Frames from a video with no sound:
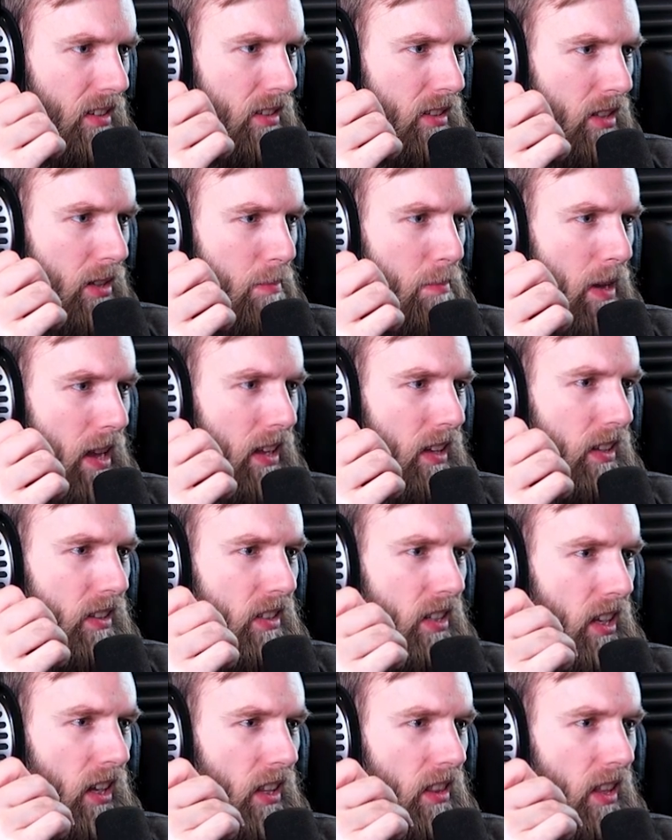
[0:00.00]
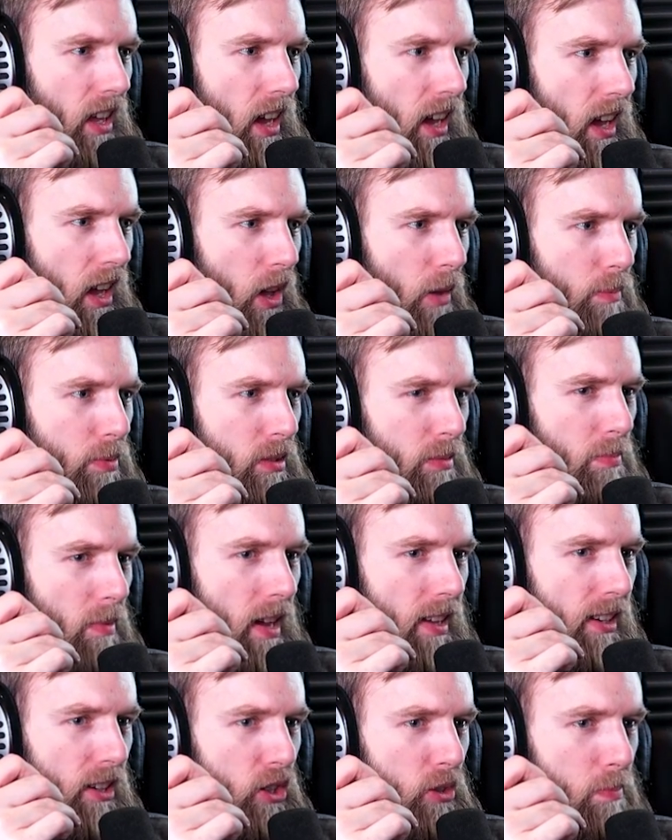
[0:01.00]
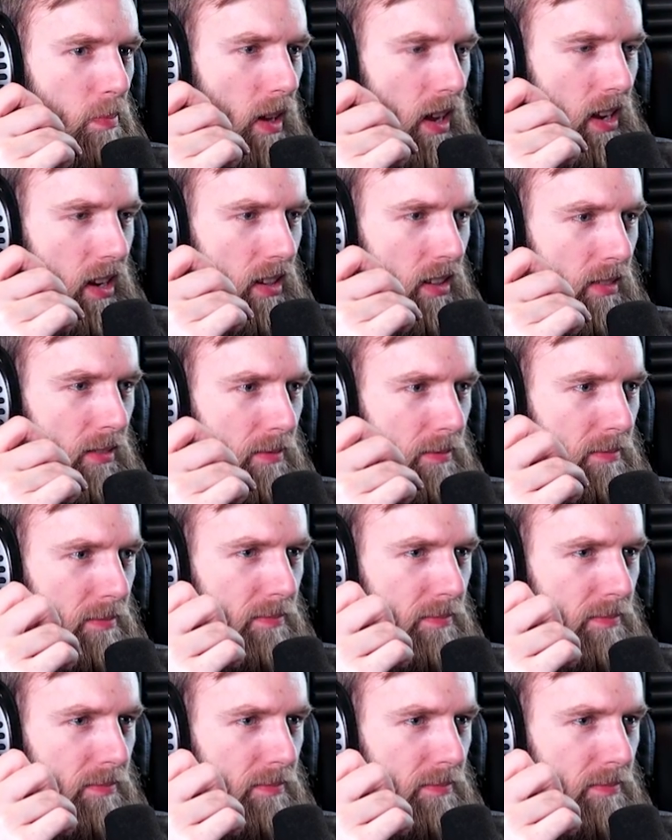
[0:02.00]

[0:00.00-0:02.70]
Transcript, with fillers: To make a tea that helps manage pain.